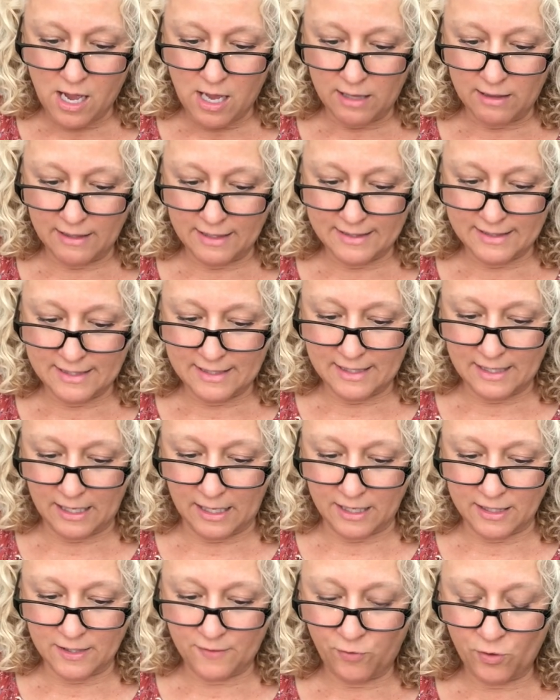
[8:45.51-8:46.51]
Let's
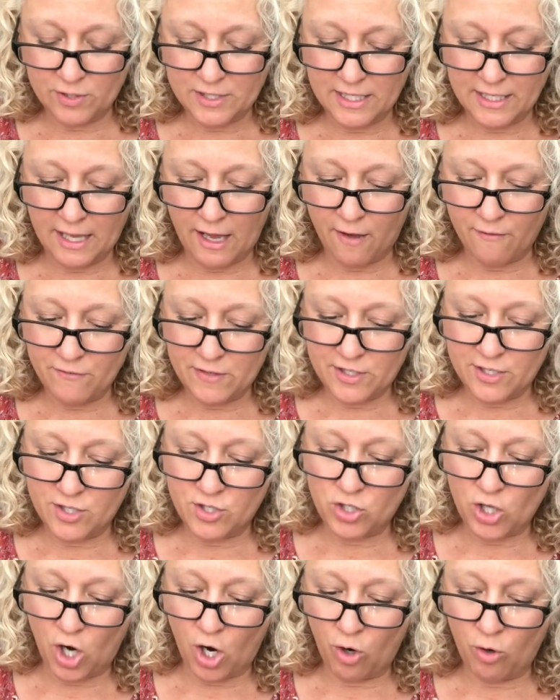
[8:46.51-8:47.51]
see, it's 14 count
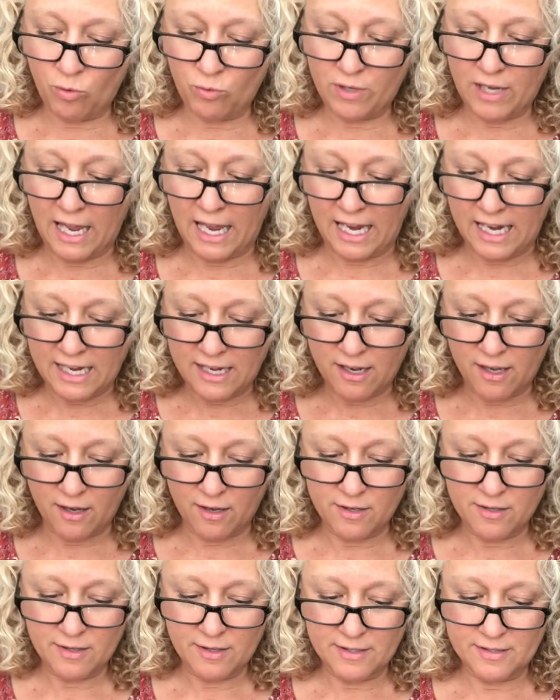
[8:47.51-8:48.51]
vintage oat Aida.
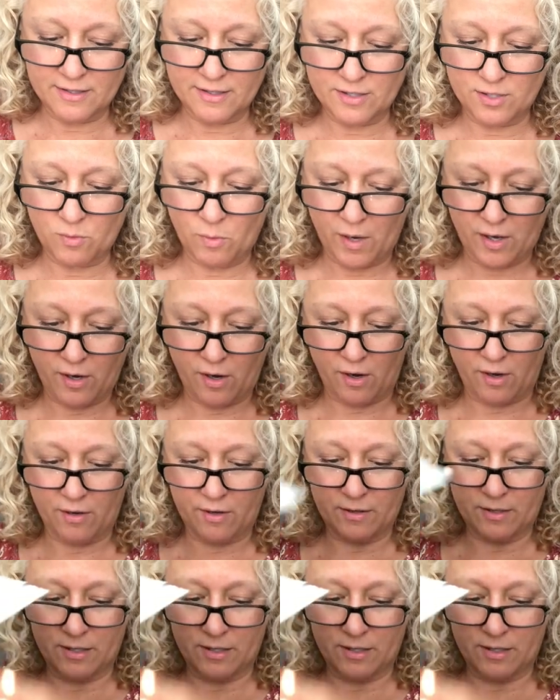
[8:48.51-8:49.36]
It's a Zweigart